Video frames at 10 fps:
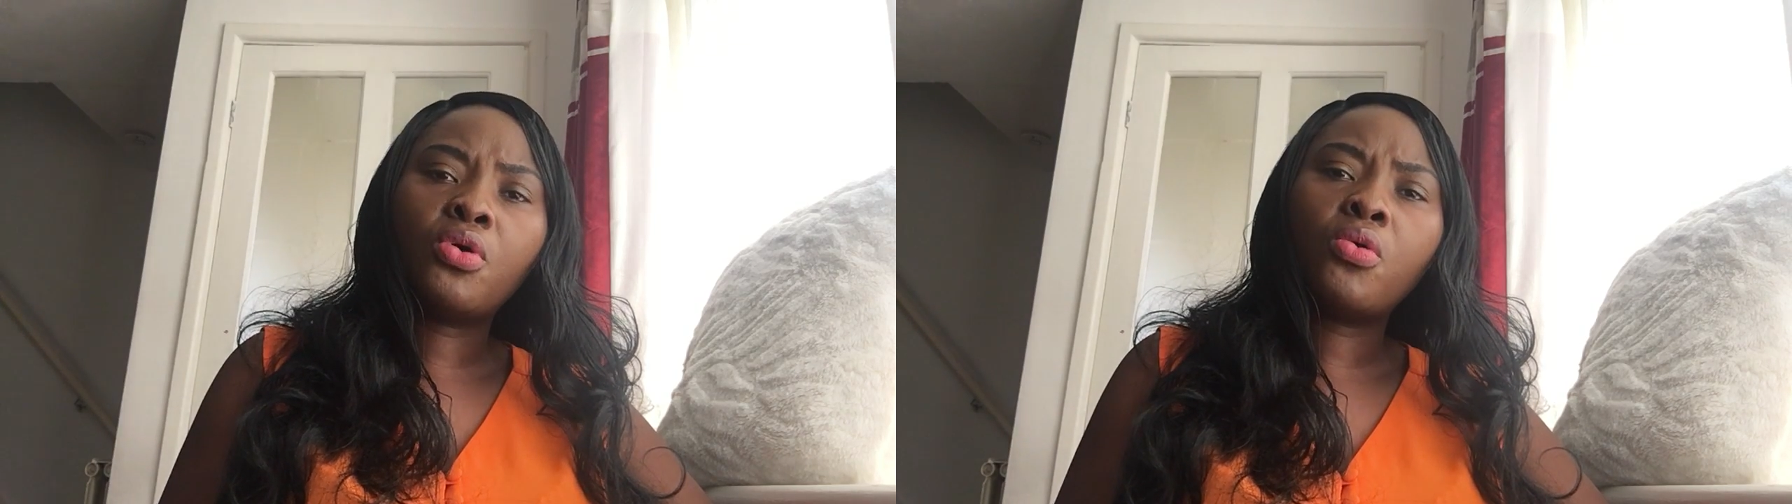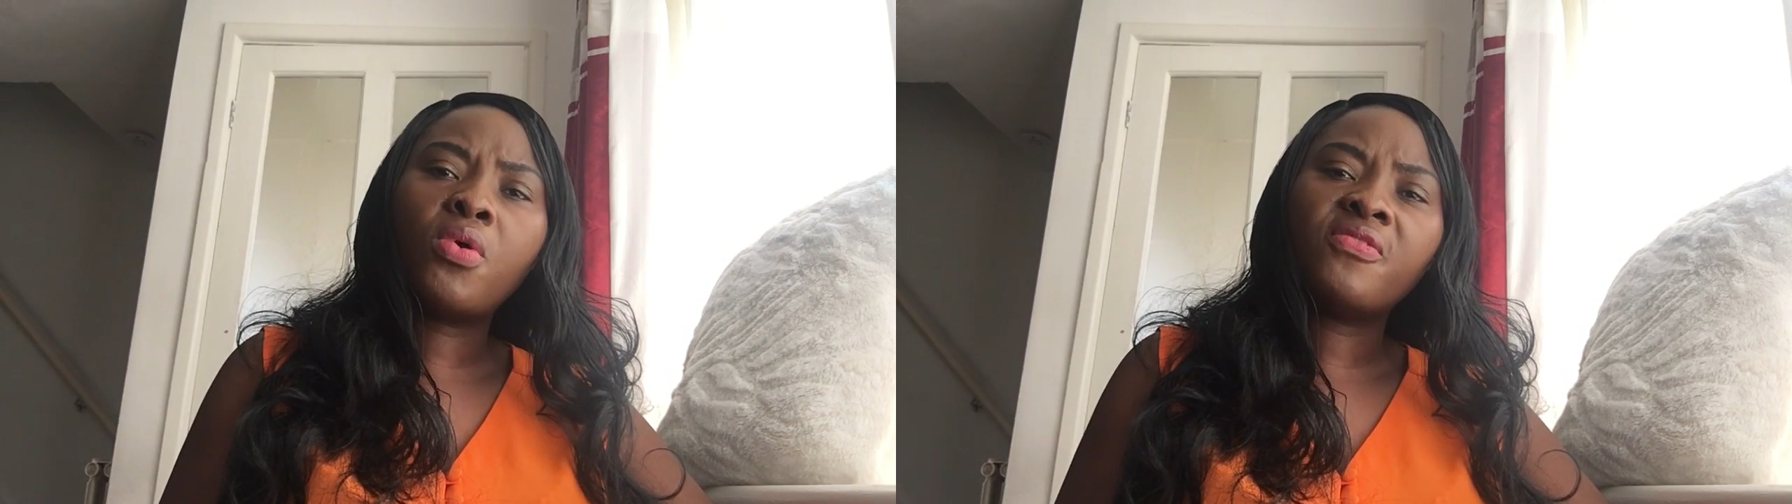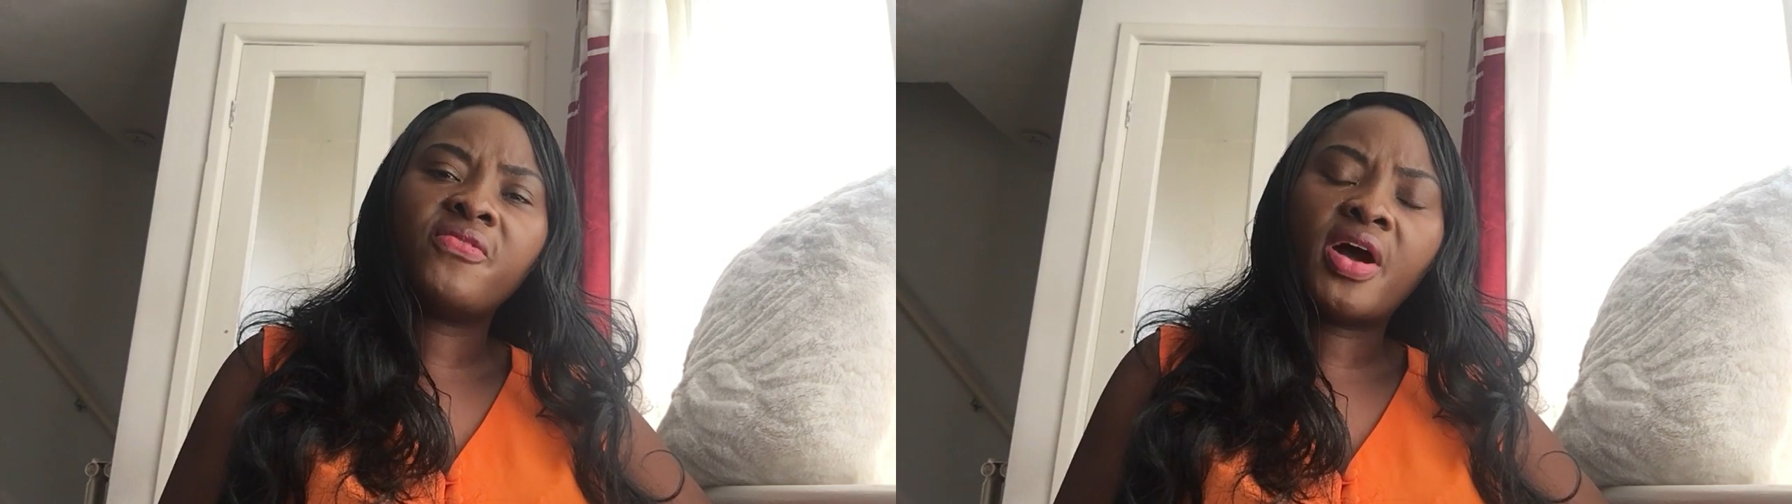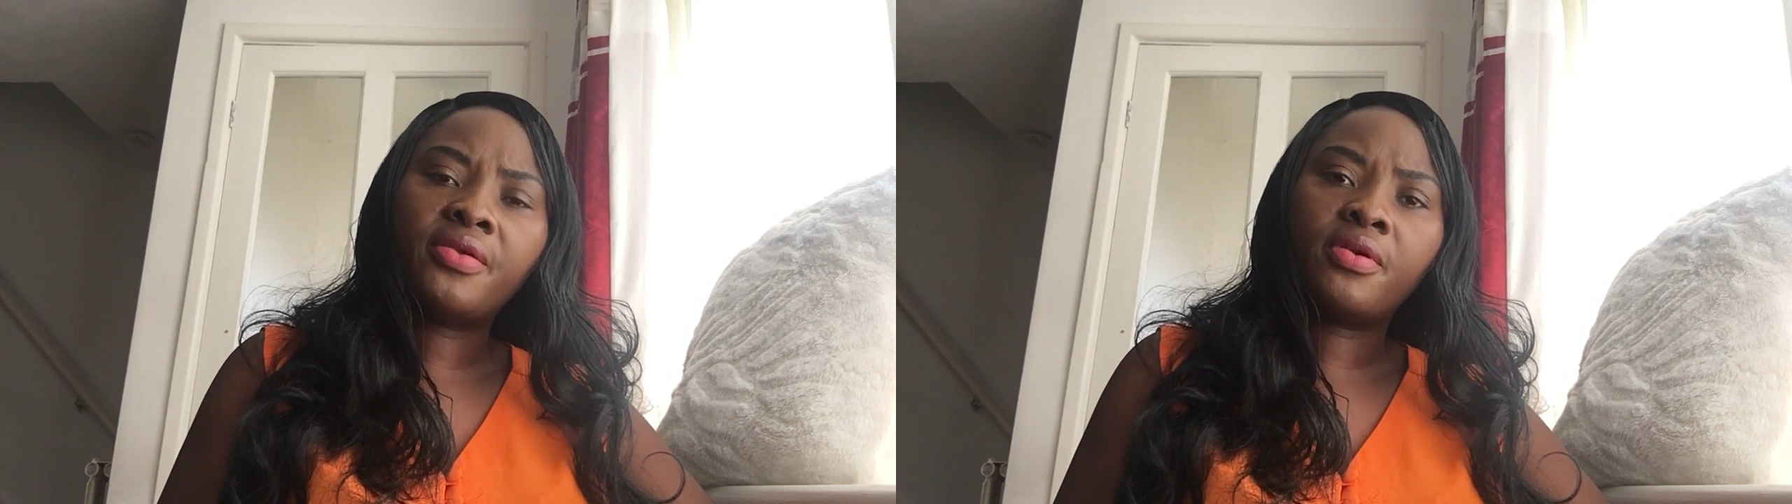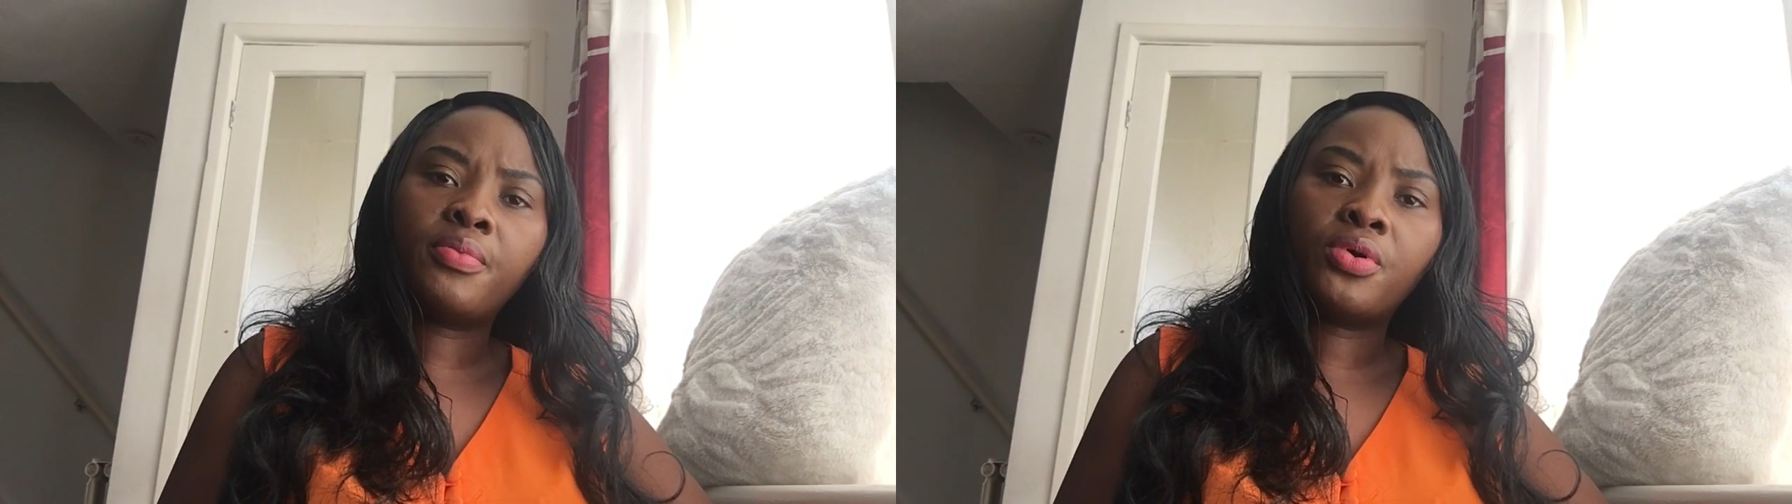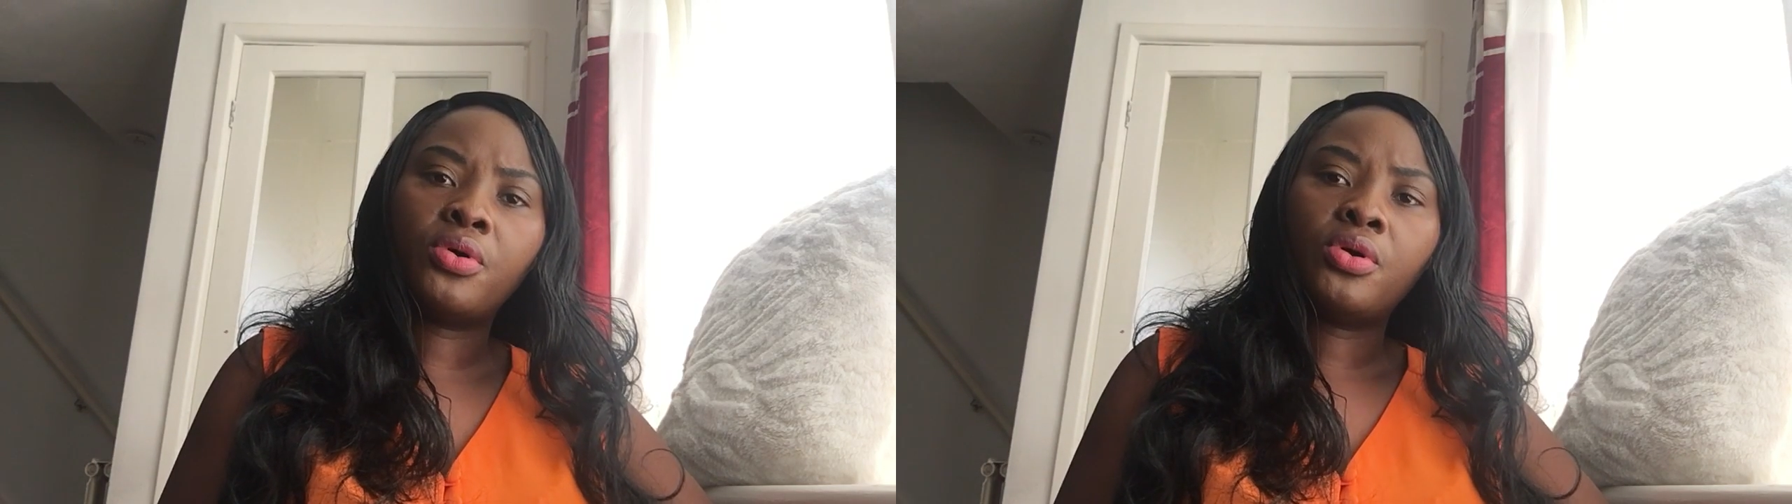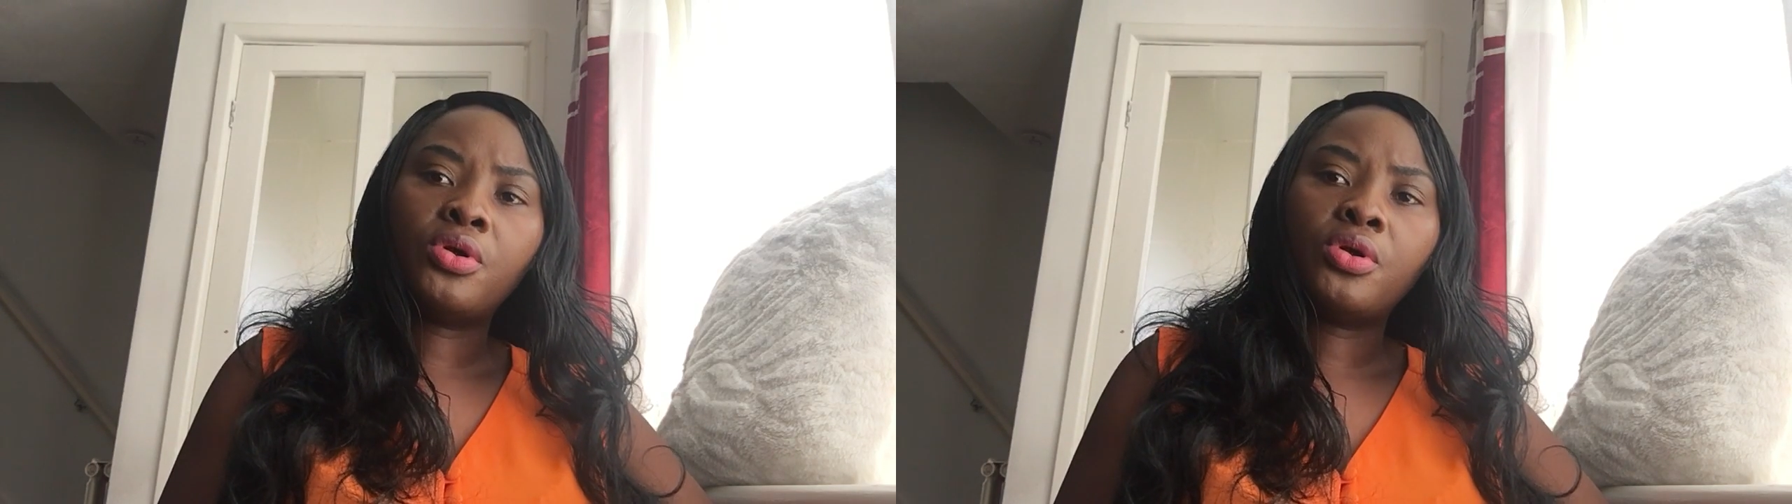or who are vulnerable